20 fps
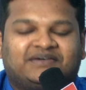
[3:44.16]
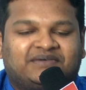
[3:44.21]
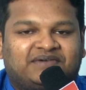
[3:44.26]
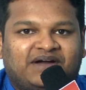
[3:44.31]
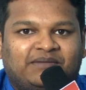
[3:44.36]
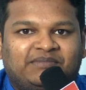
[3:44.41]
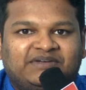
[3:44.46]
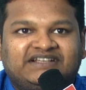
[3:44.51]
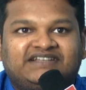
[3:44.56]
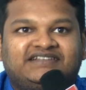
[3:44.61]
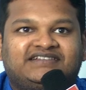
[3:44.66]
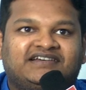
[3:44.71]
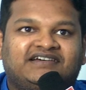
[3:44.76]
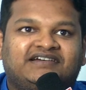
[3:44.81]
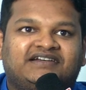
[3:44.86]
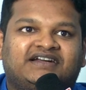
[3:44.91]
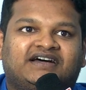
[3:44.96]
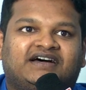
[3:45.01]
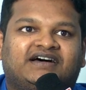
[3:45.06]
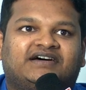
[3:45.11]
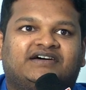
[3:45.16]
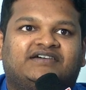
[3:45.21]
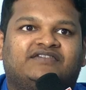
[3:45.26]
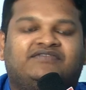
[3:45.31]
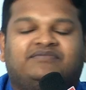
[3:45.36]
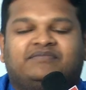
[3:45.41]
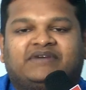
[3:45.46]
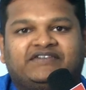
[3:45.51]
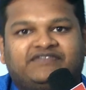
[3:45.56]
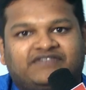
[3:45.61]
Kamal sir,
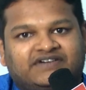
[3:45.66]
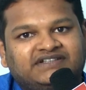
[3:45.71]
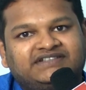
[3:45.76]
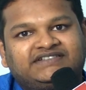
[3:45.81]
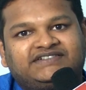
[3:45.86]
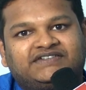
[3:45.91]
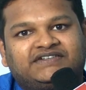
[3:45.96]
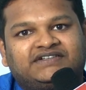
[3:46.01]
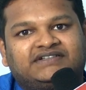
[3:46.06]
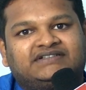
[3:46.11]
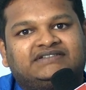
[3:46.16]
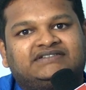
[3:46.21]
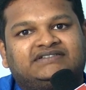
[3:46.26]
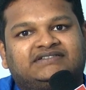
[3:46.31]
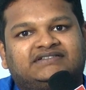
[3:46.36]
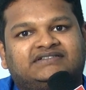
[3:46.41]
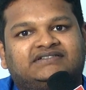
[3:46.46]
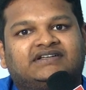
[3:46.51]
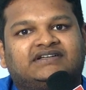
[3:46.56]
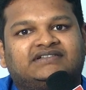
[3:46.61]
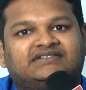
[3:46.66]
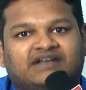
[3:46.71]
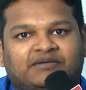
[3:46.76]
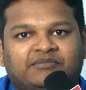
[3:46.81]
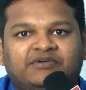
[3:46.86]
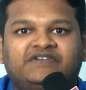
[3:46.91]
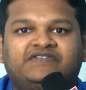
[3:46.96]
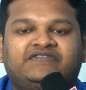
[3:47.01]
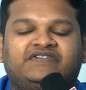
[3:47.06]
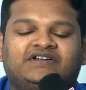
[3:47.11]
my first the
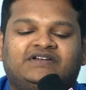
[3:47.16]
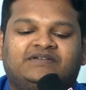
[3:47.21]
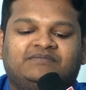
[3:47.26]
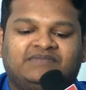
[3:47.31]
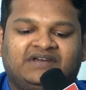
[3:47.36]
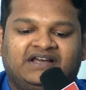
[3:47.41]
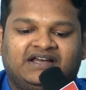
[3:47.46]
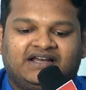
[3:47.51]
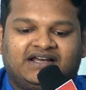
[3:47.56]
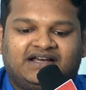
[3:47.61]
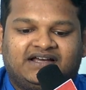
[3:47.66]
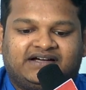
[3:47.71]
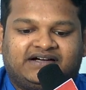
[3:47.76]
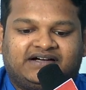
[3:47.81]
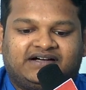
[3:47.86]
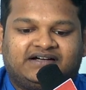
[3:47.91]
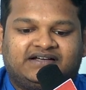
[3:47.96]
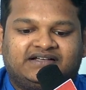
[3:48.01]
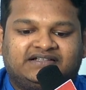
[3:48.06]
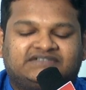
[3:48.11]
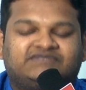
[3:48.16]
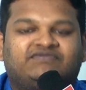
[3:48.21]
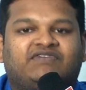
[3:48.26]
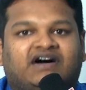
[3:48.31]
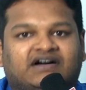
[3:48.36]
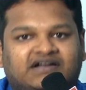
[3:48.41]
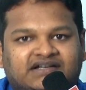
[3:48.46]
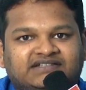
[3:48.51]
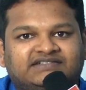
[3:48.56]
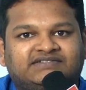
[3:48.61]
Tamil film is
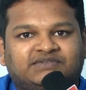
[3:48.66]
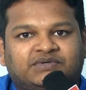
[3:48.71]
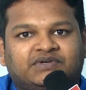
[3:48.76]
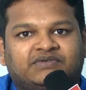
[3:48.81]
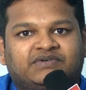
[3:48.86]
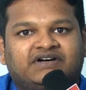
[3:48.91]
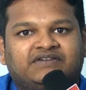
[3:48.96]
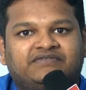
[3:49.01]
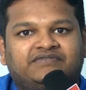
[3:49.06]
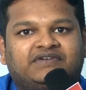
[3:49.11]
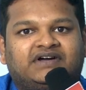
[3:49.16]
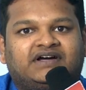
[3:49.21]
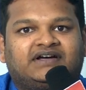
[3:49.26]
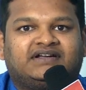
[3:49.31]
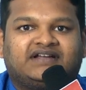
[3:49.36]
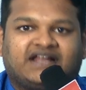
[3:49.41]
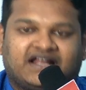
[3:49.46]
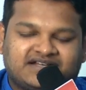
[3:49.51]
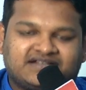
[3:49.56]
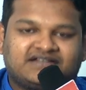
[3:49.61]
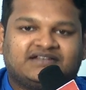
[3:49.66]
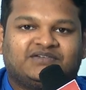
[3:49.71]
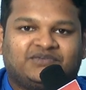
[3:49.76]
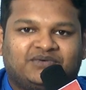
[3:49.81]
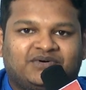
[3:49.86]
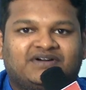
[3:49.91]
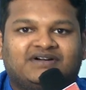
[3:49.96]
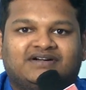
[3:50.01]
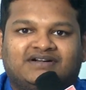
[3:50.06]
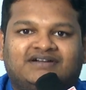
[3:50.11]
Vagai Sudava, National
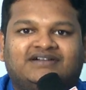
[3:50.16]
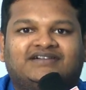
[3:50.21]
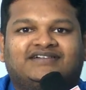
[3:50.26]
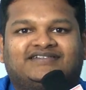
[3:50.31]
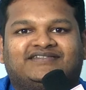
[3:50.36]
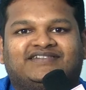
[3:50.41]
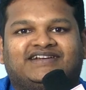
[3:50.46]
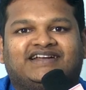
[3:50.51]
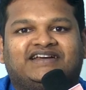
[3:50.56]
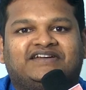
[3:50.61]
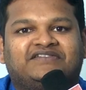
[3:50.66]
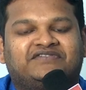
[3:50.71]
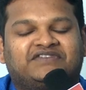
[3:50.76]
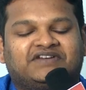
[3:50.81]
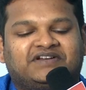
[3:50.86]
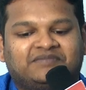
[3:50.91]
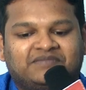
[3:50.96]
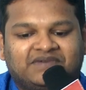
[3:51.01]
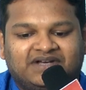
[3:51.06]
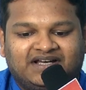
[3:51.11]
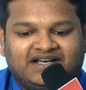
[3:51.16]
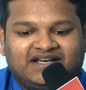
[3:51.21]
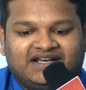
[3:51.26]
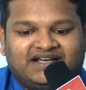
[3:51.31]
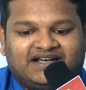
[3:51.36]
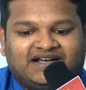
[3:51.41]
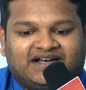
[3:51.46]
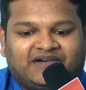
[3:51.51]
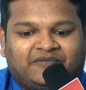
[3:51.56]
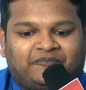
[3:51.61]
Award winning film.
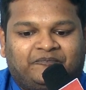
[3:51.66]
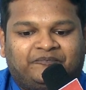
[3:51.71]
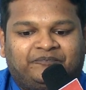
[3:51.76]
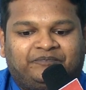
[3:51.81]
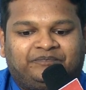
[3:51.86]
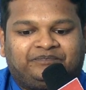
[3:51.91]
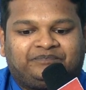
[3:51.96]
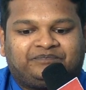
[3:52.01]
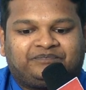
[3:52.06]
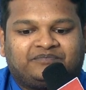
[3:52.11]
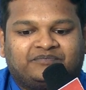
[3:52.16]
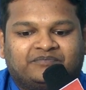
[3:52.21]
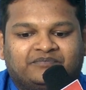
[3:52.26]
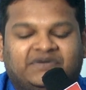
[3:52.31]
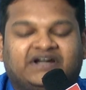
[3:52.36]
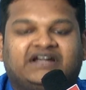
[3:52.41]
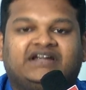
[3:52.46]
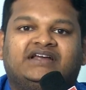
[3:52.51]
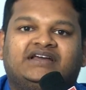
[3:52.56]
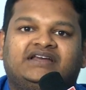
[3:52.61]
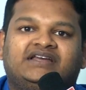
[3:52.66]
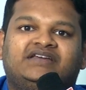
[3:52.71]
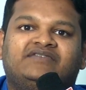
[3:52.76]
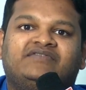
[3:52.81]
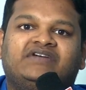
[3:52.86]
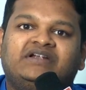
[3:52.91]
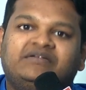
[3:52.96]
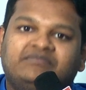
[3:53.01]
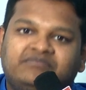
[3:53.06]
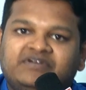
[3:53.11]
But
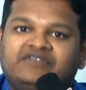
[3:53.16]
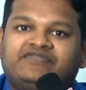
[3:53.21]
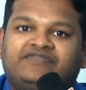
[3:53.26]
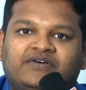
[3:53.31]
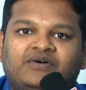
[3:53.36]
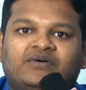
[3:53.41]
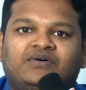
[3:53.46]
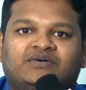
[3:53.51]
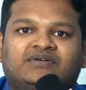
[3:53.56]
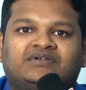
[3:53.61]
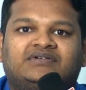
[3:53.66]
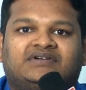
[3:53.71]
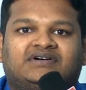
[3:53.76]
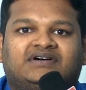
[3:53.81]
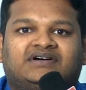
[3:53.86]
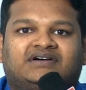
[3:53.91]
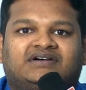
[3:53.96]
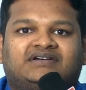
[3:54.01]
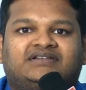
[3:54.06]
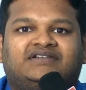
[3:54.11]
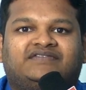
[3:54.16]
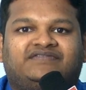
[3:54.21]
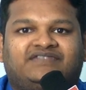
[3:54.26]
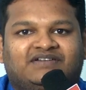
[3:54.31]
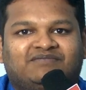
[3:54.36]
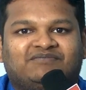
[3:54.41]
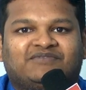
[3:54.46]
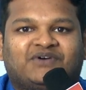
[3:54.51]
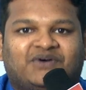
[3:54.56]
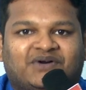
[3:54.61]
even before the
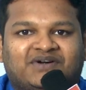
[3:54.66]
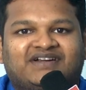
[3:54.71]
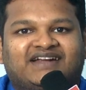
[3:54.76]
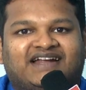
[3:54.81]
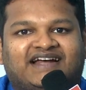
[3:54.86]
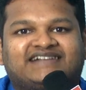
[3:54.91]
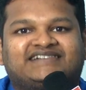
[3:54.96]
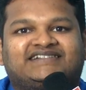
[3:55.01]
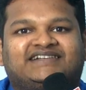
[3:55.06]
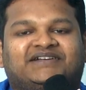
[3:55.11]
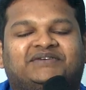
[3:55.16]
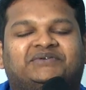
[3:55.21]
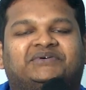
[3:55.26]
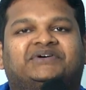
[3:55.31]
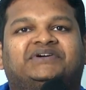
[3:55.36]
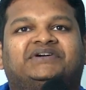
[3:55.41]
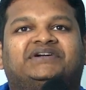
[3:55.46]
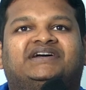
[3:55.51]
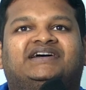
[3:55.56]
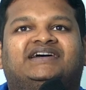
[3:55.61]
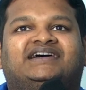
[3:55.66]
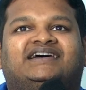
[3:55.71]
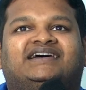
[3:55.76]
film got National Award,